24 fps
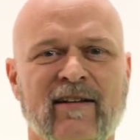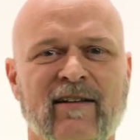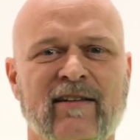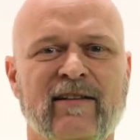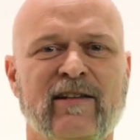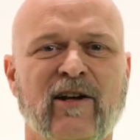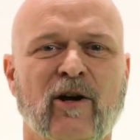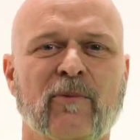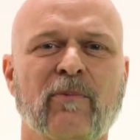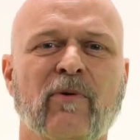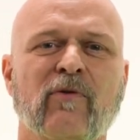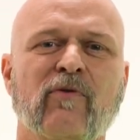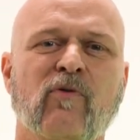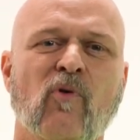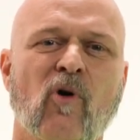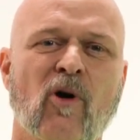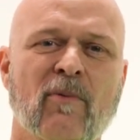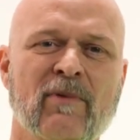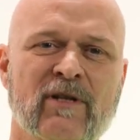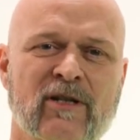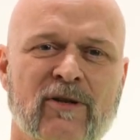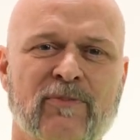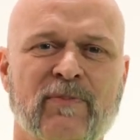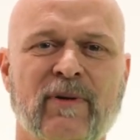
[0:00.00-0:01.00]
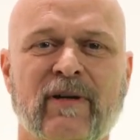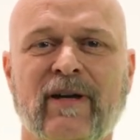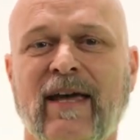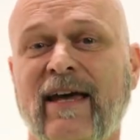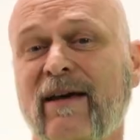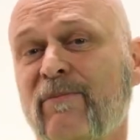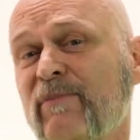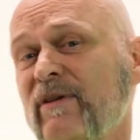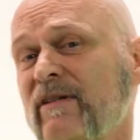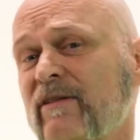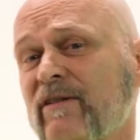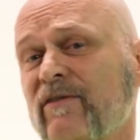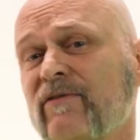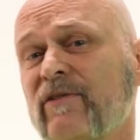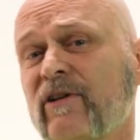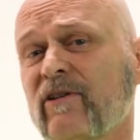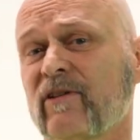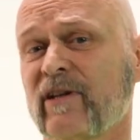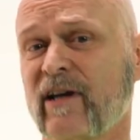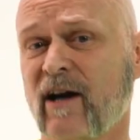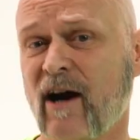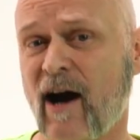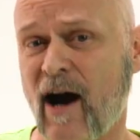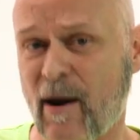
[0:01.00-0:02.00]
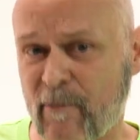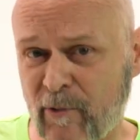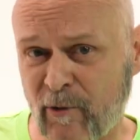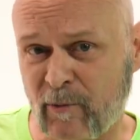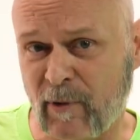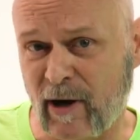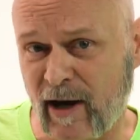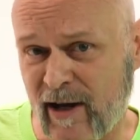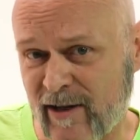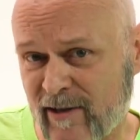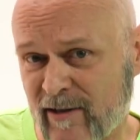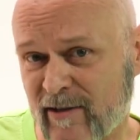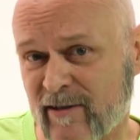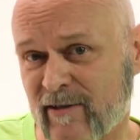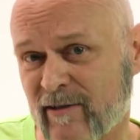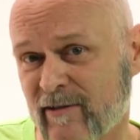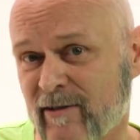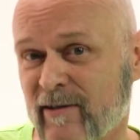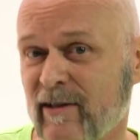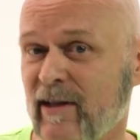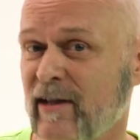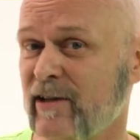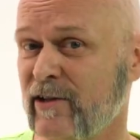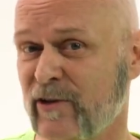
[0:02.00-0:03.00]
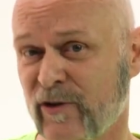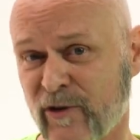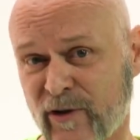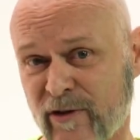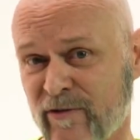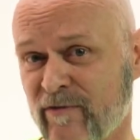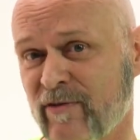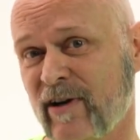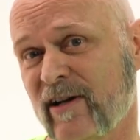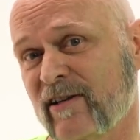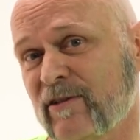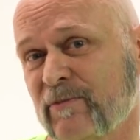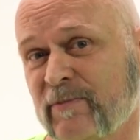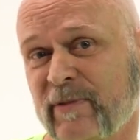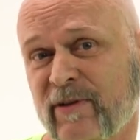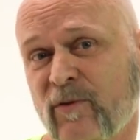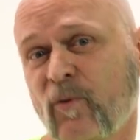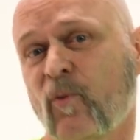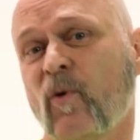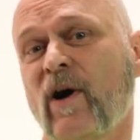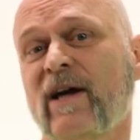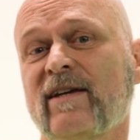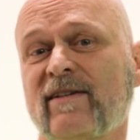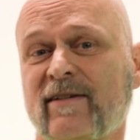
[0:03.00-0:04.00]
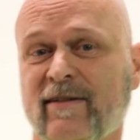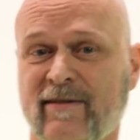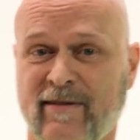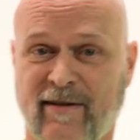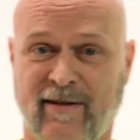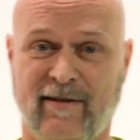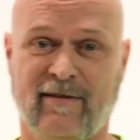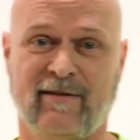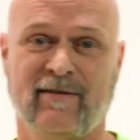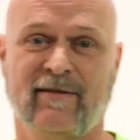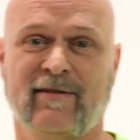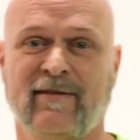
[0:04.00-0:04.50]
their performance can be severely compromised and your investment wasted.